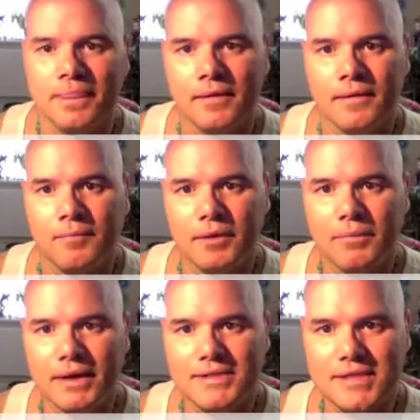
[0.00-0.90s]
But
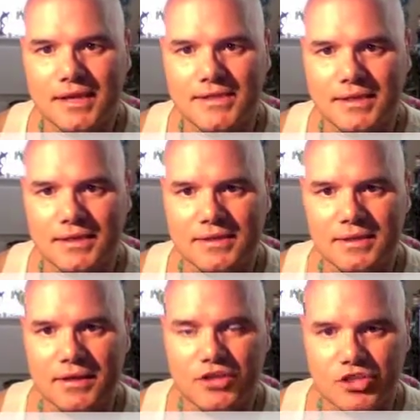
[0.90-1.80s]
meditating is
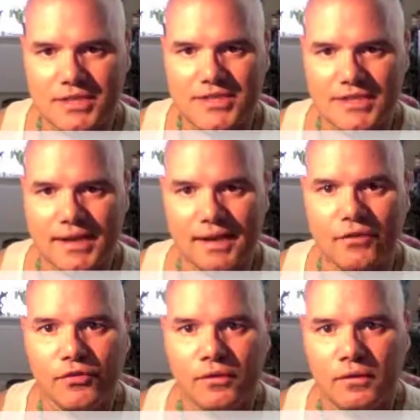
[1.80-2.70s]
shutting down
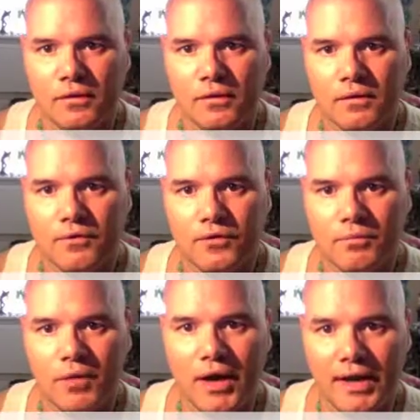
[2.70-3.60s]
the
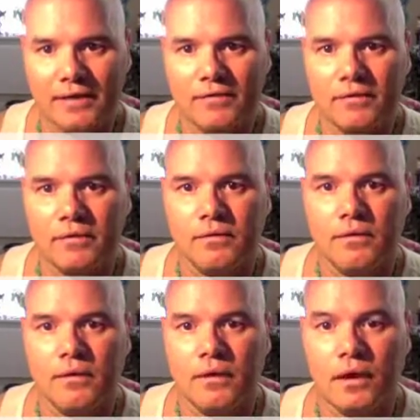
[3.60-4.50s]
mind
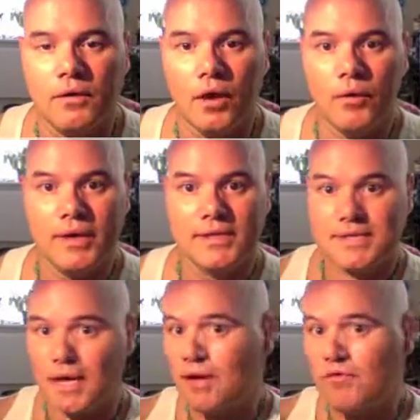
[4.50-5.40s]
and going into
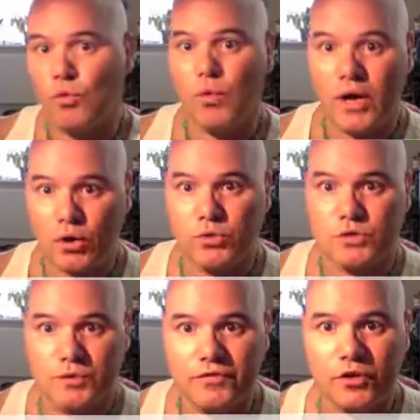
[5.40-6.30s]
other worlds with
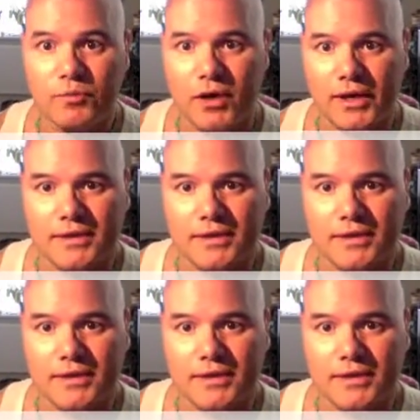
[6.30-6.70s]
your mind.